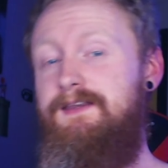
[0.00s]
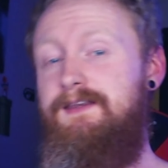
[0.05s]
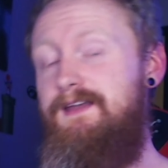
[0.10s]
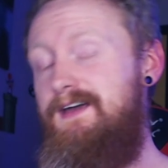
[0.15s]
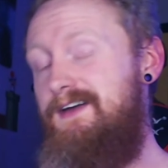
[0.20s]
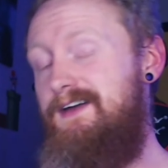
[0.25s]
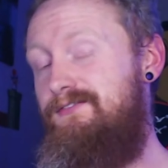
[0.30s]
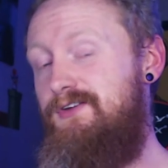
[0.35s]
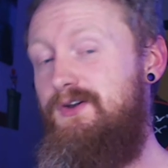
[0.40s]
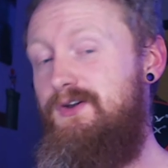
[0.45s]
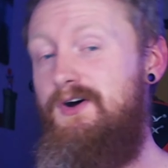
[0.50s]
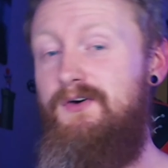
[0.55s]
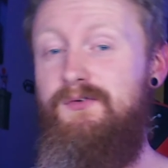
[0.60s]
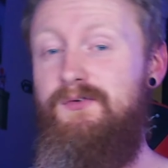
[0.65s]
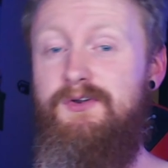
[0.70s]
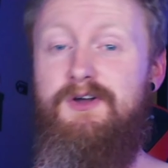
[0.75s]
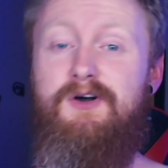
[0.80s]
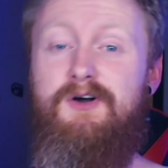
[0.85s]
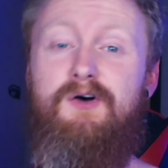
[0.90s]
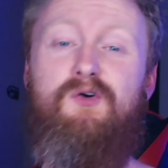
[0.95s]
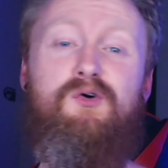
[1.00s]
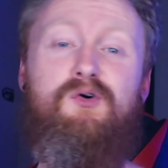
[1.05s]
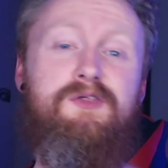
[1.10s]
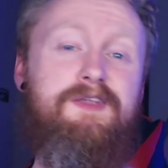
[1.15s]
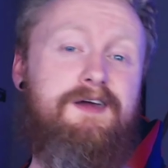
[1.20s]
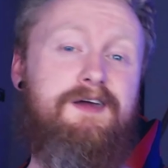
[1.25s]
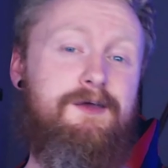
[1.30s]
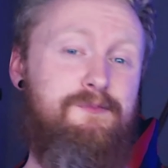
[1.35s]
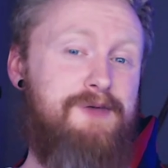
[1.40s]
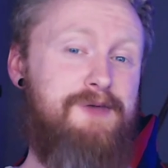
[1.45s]
If you don't know, the
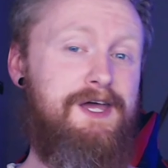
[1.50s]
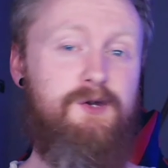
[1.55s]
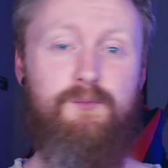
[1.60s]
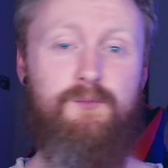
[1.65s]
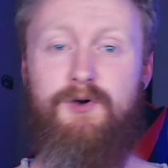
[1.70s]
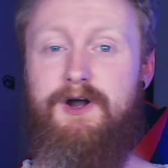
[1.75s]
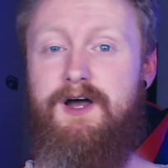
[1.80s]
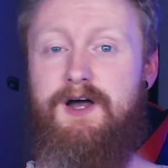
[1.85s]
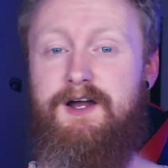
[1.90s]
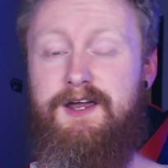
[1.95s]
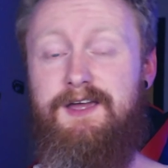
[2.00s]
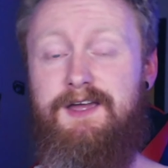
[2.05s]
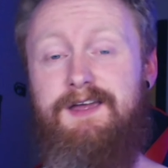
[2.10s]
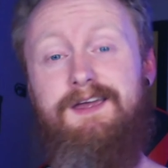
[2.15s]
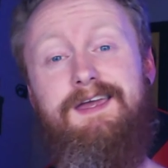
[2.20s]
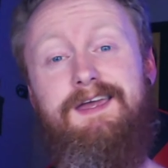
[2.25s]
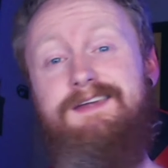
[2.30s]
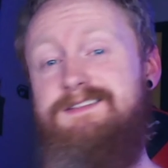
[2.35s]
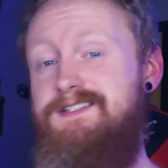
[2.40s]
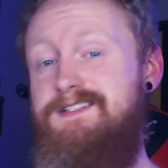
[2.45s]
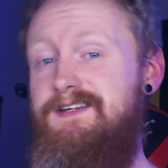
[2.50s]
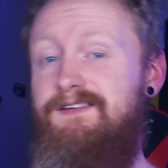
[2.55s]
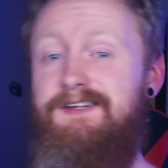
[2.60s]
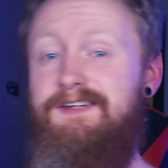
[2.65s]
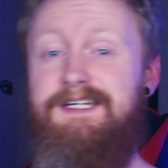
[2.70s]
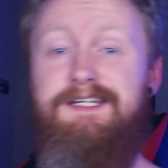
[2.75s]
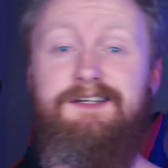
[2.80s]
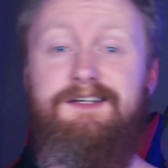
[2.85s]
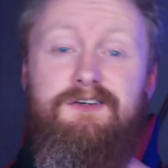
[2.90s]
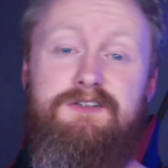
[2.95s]
command proc instantly
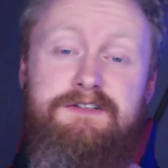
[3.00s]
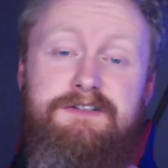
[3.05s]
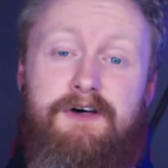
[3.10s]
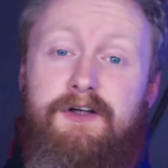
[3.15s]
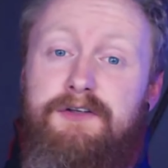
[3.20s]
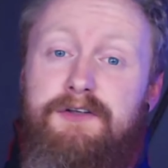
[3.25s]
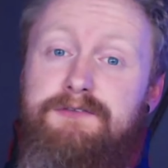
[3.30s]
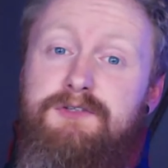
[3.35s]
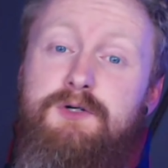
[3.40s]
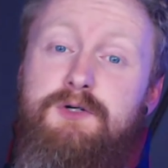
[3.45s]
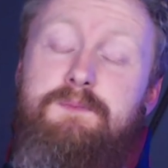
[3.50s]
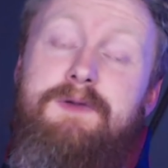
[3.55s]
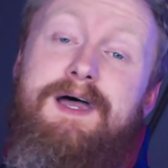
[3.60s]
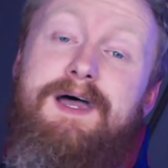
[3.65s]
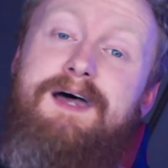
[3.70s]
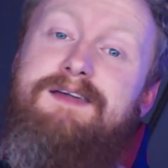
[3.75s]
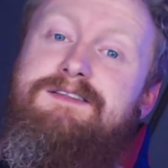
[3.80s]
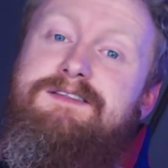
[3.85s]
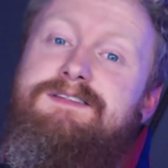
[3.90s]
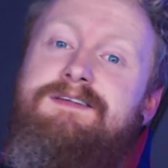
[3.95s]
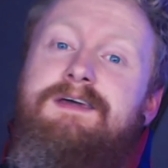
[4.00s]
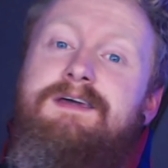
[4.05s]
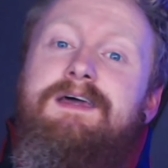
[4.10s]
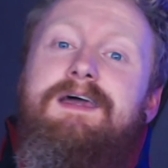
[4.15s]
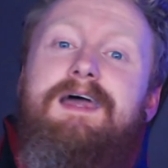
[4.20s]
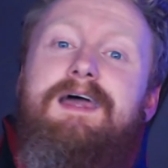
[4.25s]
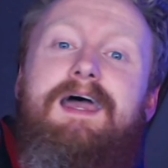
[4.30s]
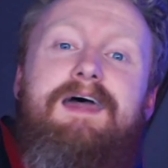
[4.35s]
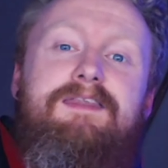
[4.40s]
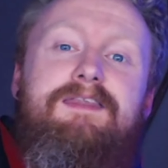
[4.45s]
heals all of your pets
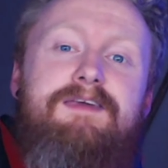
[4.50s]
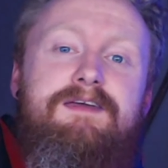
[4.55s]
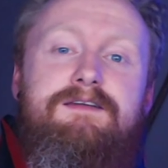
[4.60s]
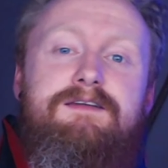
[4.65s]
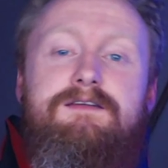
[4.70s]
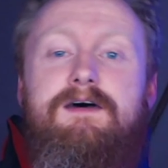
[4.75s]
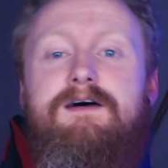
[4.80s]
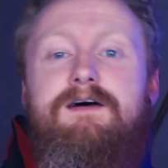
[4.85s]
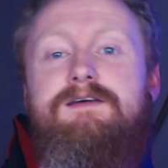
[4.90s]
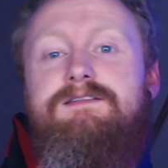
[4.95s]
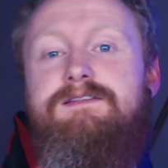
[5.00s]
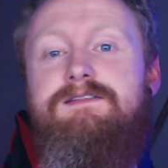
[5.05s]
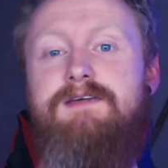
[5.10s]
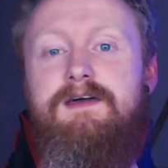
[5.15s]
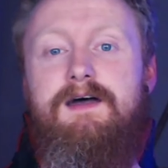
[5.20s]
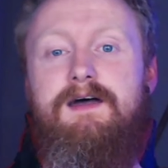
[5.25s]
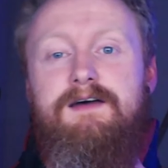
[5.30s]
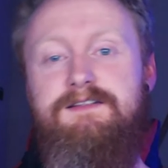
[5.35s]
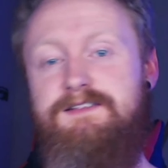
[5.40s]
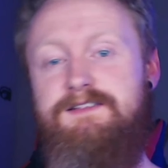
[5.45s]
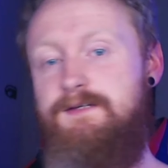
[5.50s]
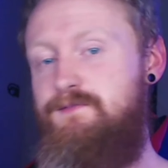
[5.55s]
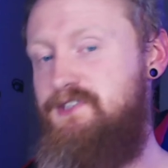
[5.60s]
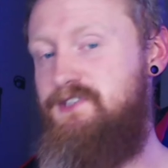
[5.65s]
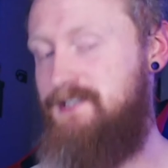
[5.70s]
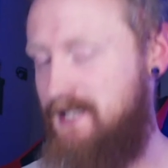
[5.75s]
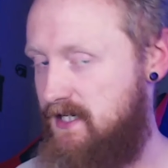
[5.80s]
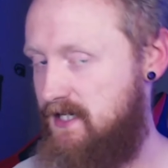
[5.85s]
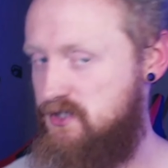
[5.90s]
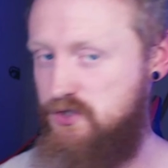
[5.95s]
and then does a
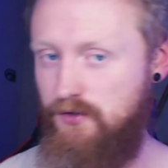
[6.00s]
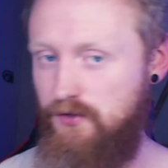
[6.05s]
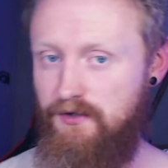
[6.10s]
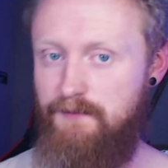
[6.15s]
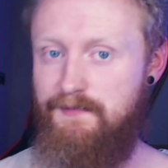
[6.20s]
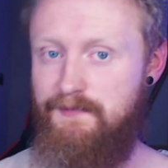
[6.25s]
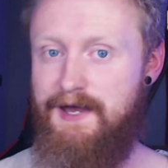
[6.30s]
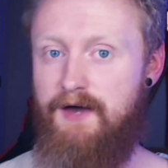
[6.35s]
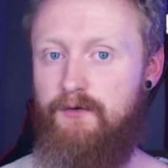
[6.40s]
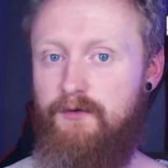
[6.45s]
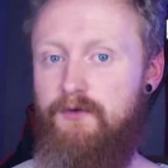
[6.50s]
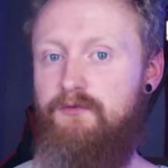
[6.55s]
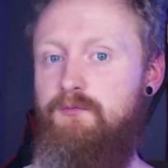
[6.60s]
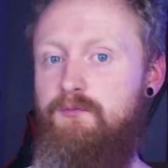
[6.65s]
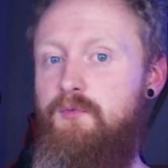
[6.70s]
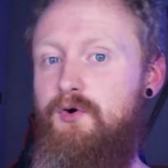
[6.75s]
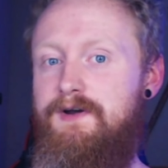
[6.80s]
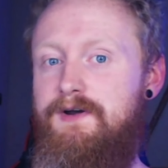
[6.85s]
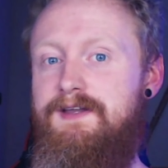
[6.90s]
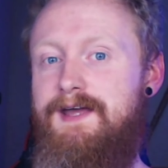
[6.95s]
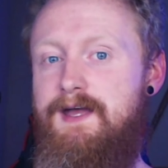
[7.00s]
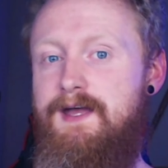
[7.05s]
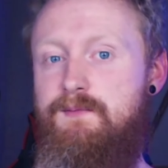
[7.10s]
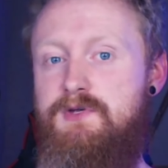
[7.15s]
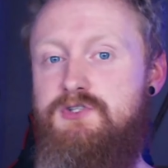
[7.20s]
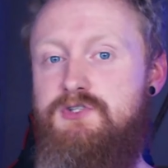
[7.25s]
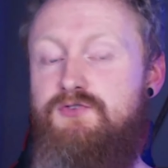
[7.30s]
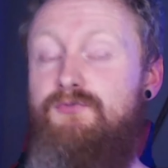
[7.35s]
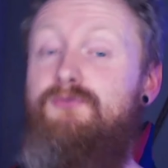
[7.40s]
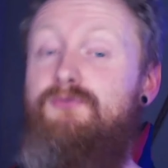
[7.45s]
substantial amount of more
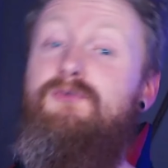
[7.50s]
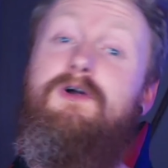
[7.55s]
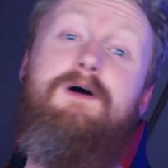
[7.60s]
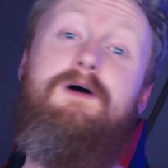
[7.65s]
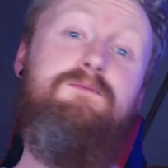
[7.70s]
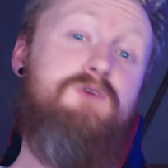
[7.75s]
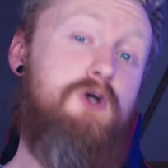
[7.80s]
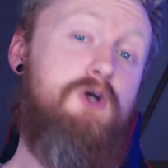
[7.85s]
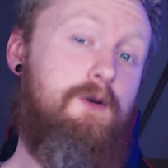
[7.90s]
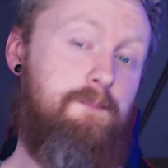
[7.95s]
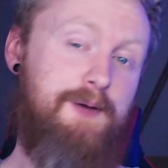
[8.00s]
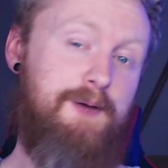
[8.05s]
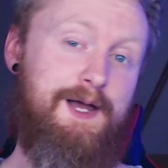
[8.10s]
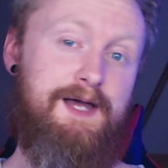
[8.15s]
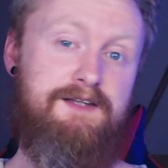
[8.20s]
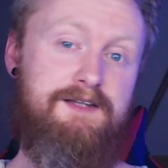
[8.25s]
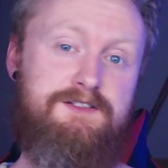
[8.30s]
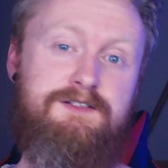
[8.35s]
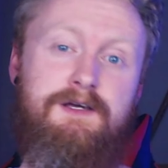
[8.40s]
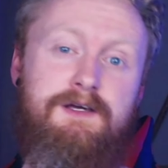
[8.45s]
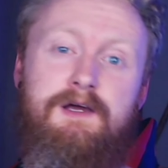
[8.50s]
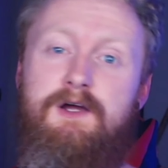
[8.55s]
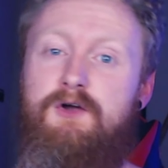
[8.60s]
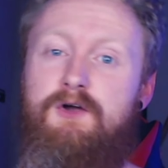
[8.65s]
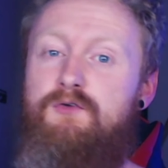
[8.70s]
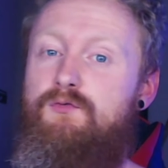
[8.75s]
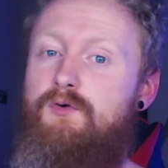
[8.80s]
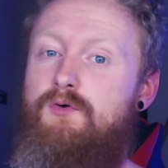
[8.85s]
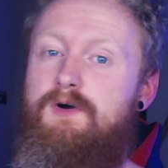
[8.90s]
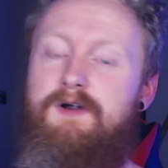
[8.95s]
damage from your pets
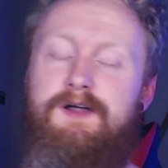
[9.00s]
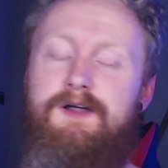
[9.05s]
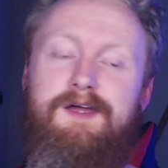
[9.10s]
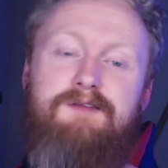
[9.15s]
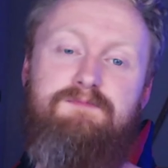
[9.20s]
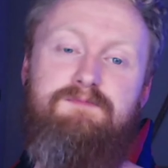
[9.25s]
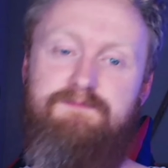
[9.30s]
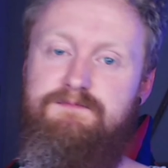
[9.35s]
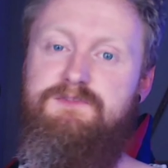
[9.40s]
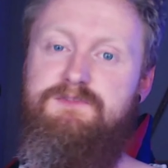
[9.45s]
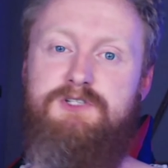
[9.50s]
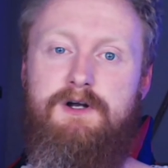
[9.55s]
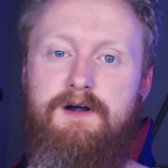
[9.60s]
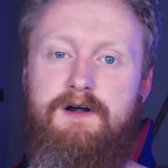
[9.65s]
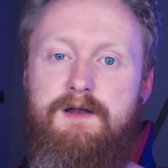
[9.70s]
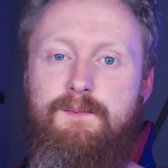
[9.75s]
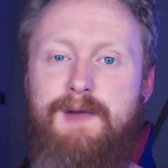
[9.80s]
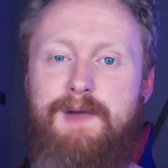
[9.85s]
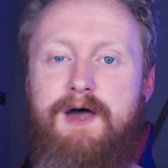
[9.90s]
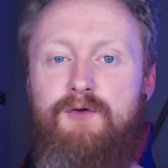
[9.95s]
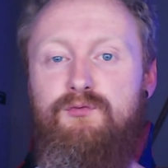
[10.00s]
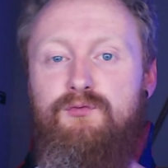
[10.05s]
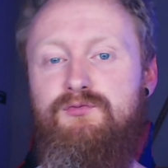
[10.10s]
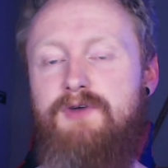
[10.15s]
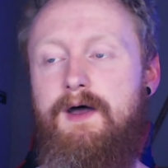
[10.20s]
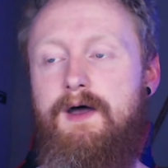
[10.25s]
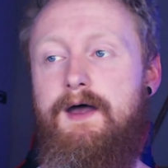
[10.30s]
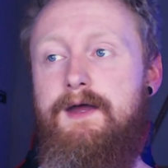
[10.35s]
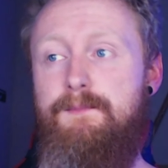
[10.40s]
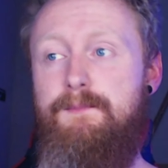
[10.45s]
for a certain amount of
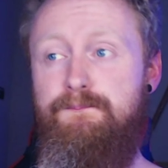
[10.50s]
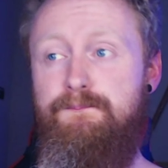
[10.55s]
time.